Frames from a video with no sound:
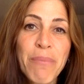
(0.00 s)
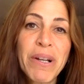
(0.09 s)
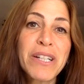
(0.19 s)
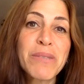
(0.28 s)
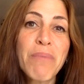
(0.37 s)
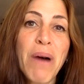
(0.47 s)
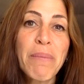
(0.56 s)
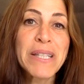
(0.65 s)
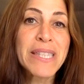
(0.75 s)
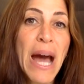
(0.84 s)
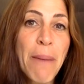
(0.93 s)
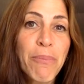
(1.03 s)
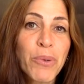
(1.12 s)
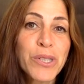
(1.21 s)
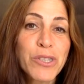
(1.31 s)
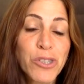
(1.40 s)
because mommy's nap
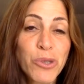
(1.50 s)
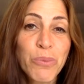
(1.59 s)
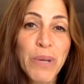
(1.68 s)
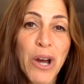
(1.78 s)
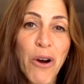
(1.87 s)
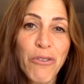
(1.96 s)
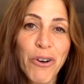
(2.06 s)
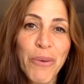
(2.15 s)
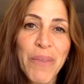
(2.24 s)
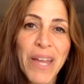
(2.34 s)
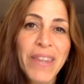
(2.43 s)
will soon be over.